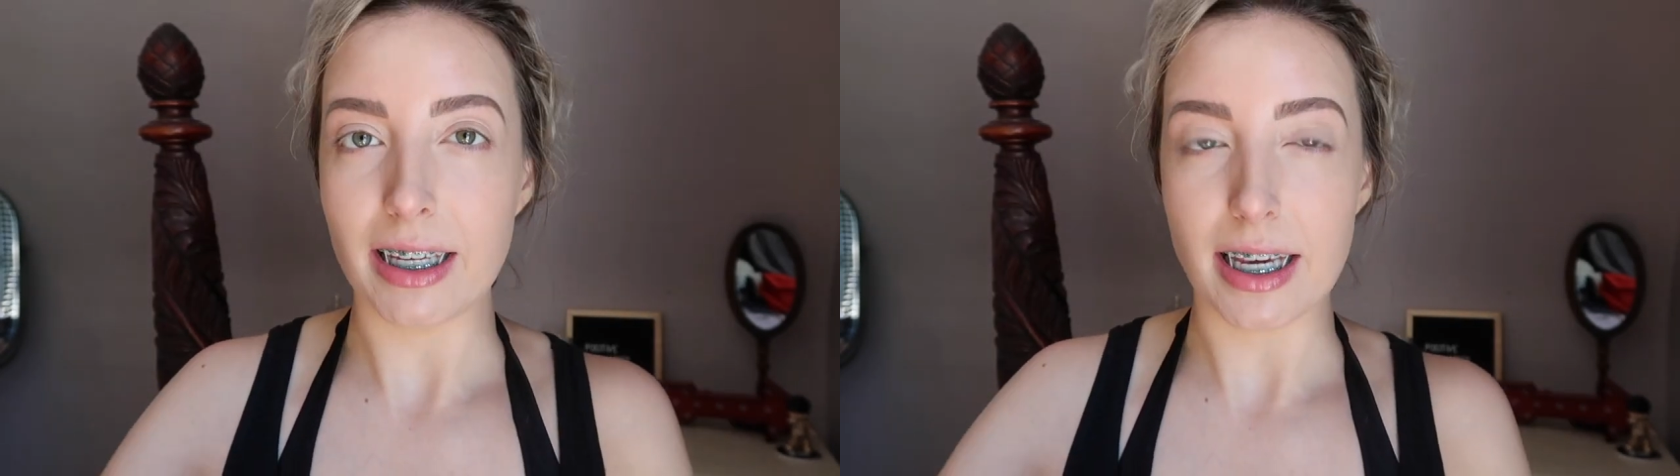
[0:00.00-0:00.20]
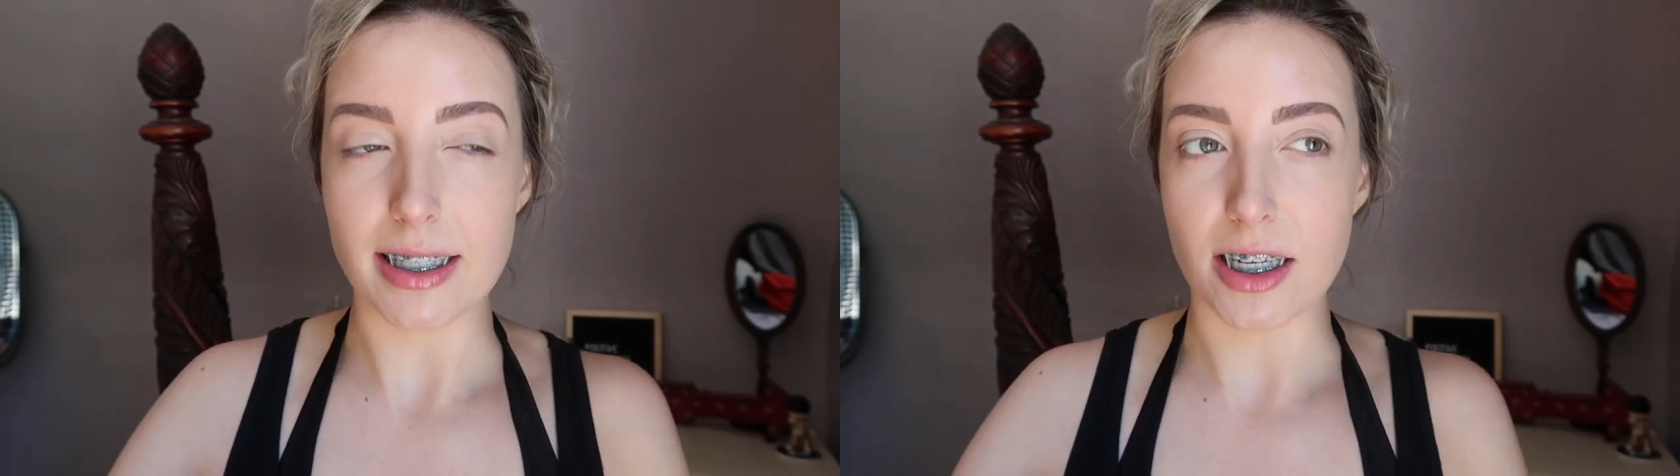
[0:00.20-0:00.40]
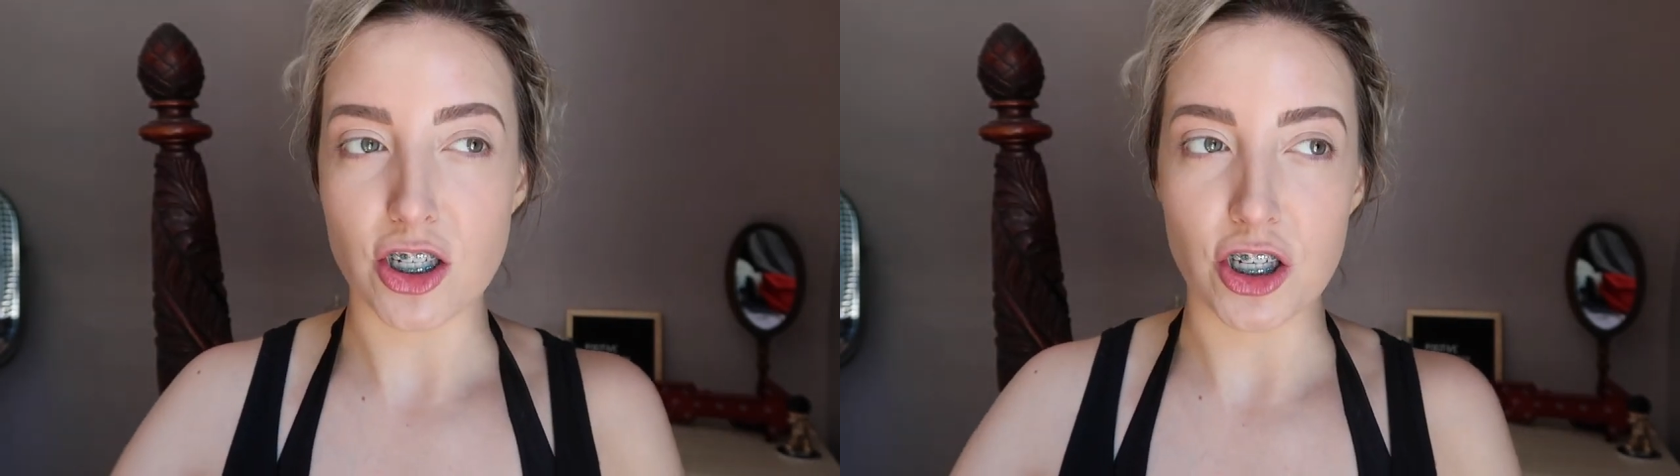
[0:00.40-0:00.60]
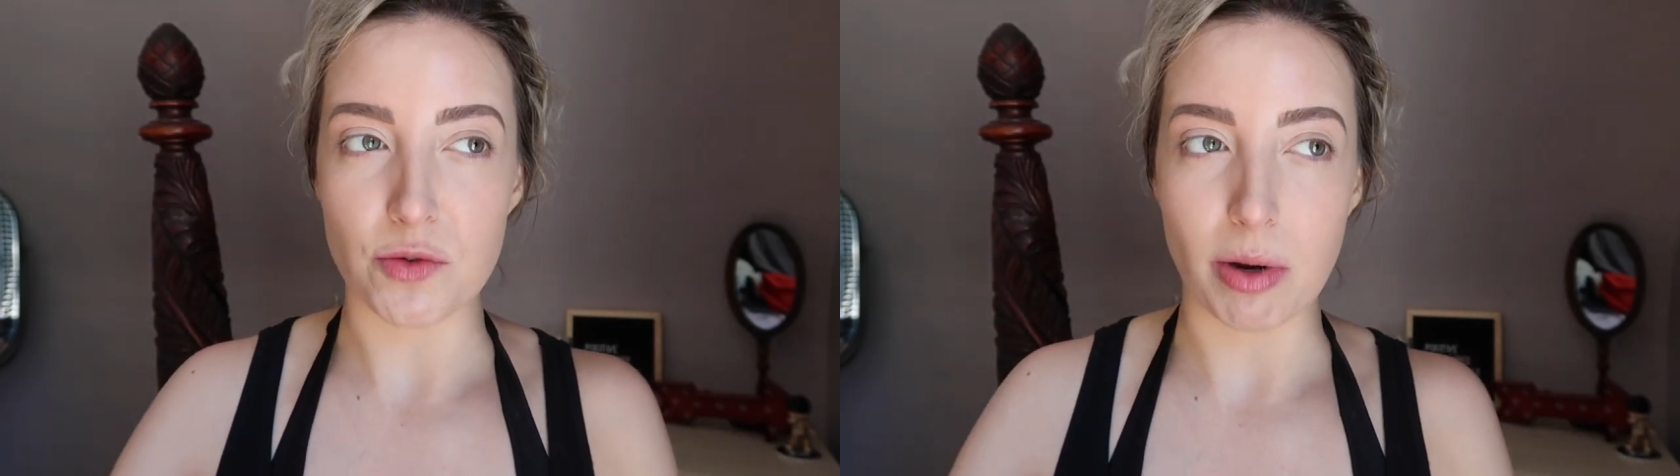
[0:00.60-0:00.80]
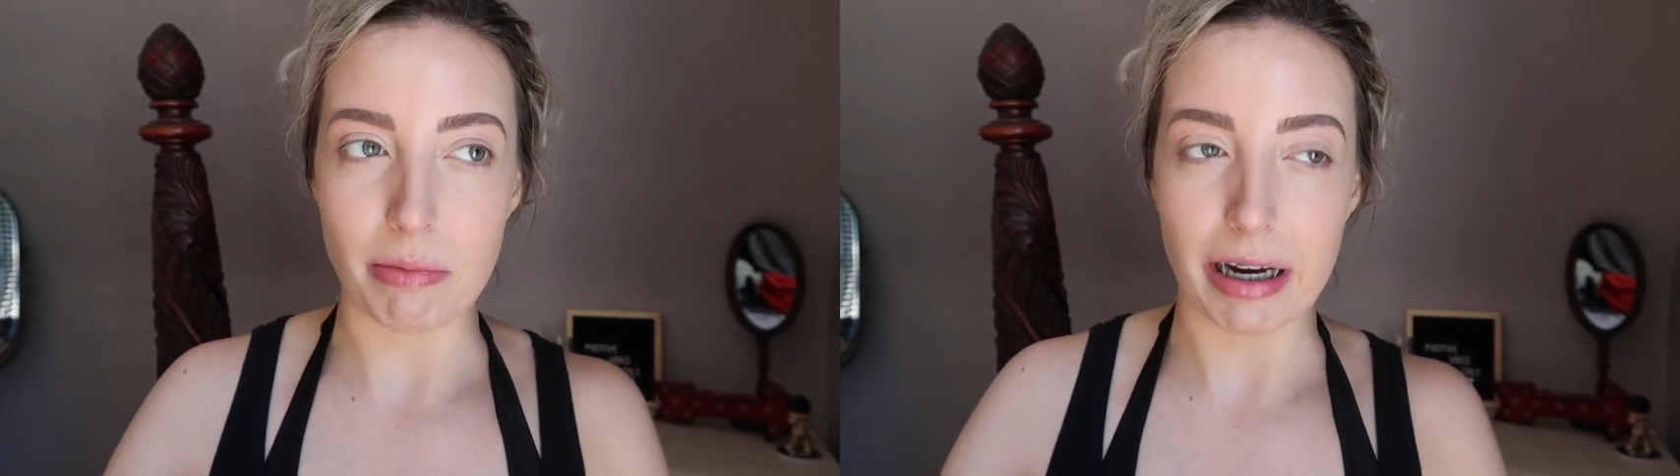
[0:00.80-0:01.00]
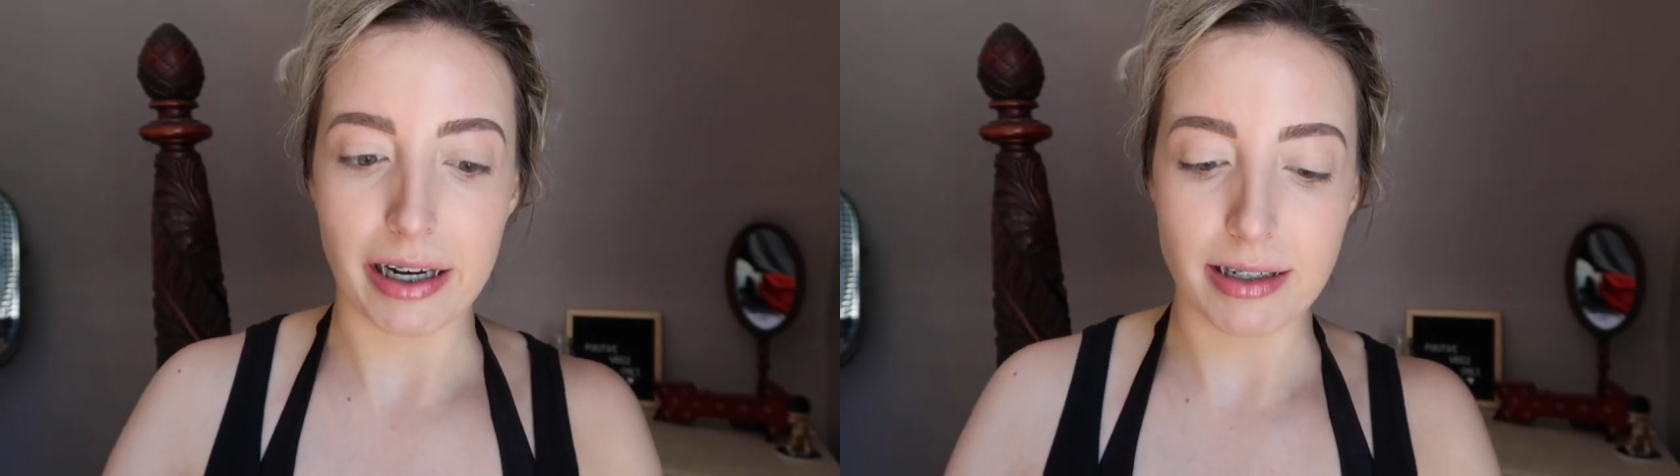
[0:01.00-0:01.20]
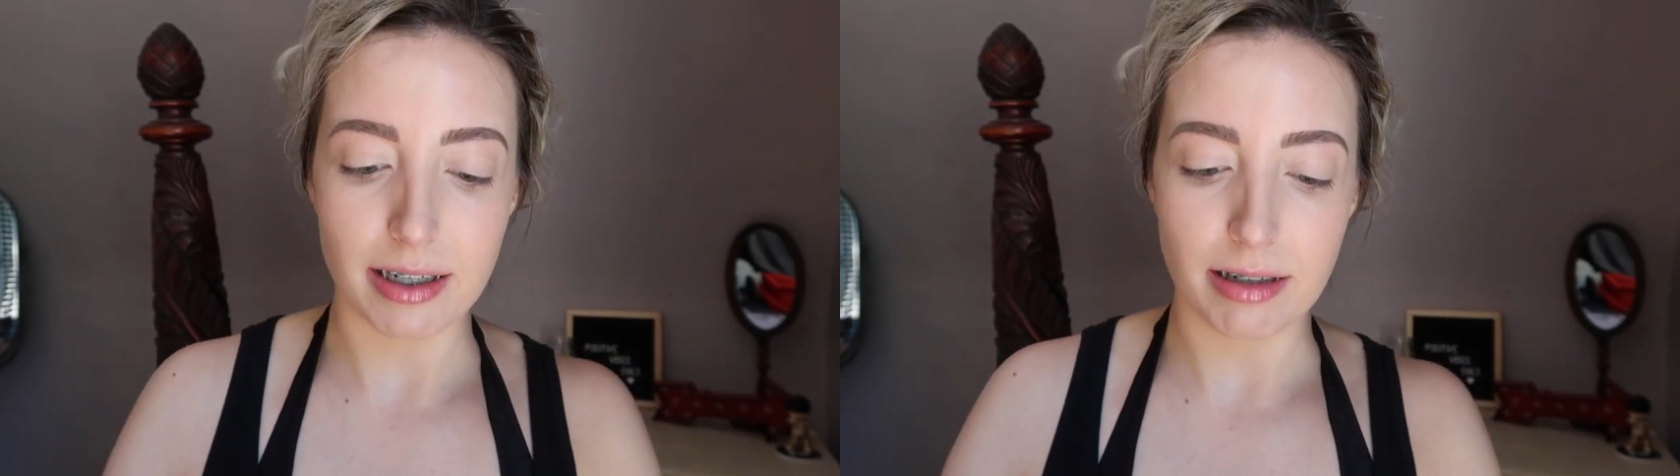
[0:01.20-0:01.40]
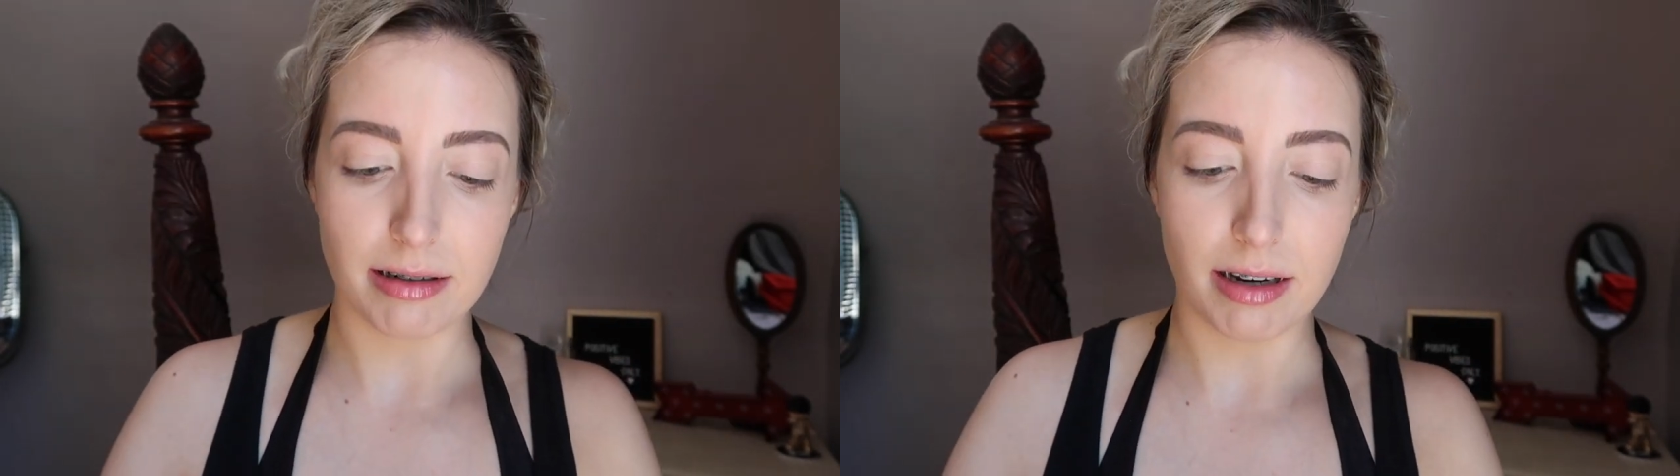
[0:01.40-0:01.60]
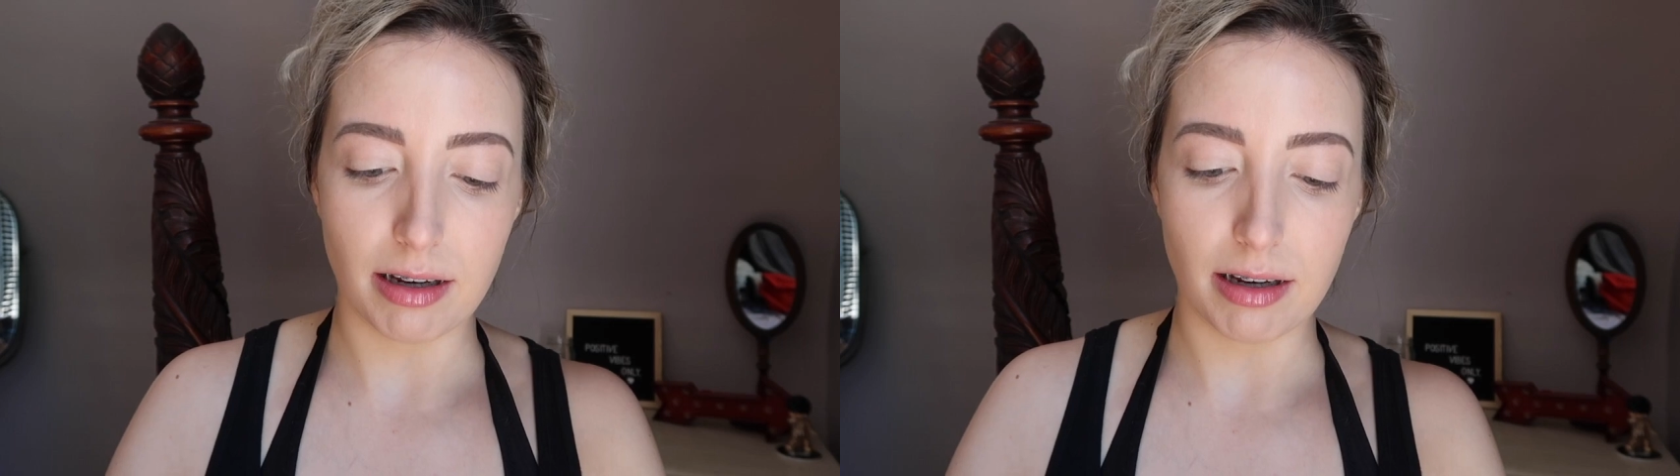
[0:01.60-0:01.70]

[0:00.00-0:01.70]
in case I change my mind and